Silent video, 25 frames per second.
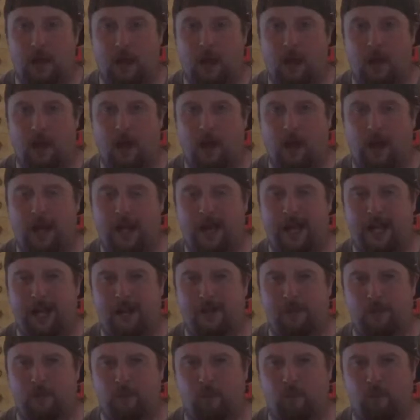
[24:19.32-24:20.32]

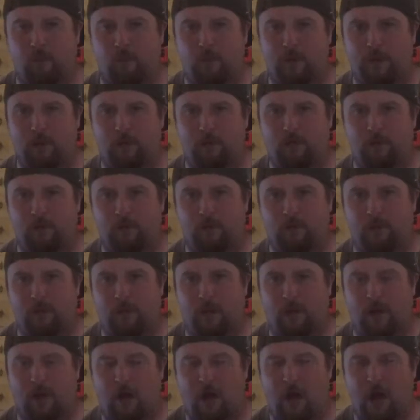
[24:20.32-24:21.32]
I will
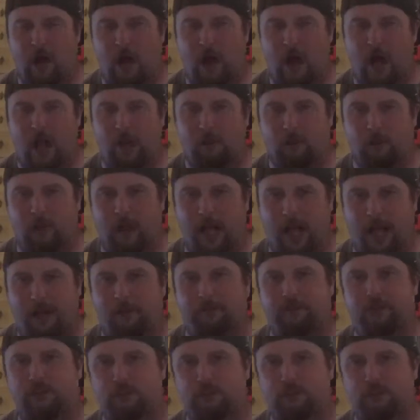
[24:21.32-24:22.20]
have